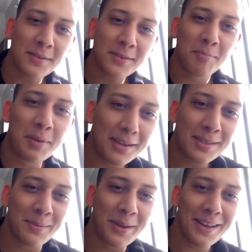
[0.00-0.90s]
some
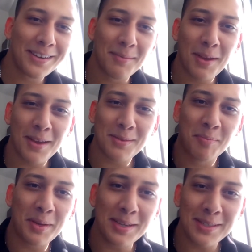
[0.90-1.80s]
peace, man. Let me have some
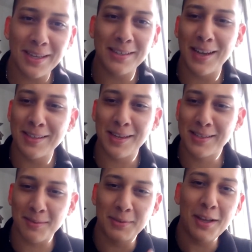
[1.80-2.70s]
peace and
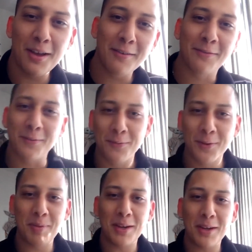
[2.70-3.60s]
some love
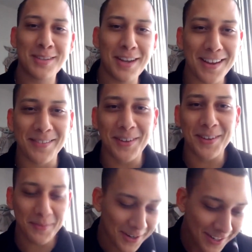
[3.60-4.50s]
with being on time.
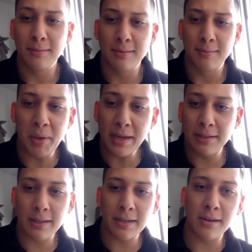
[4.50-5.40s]
Come on. Being a
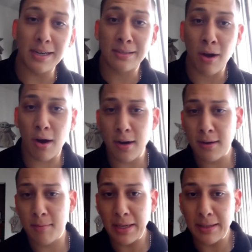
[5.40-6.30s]
leader is
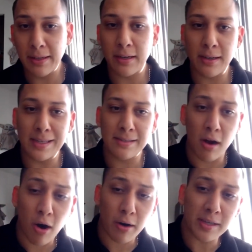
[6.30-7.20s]
hard. Being a leader is the
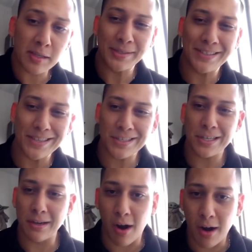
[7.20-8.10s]
hardest
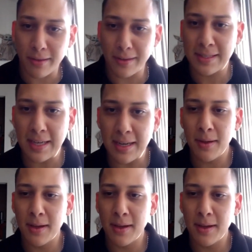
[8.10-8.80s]
position on the team,